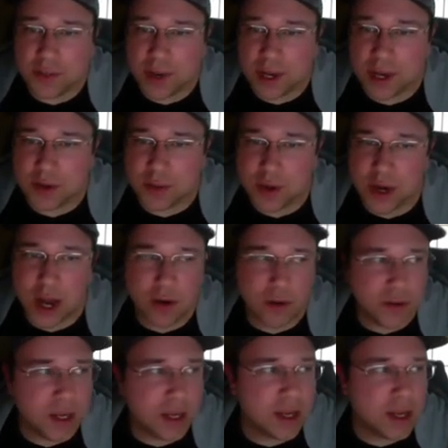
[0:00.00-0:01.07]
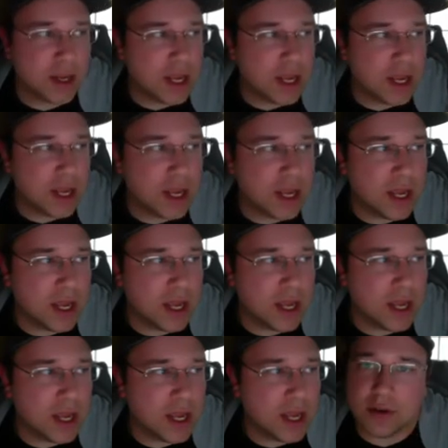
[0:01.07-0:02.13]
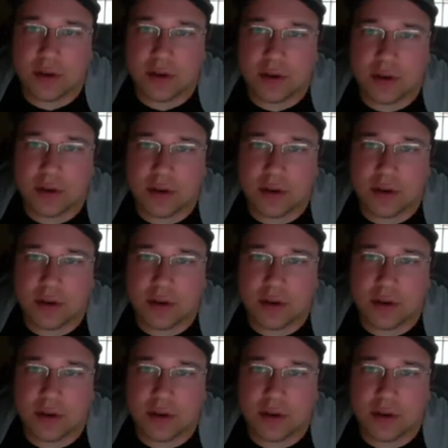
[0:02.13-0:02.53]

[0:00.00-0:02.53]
So we're not only, going to give you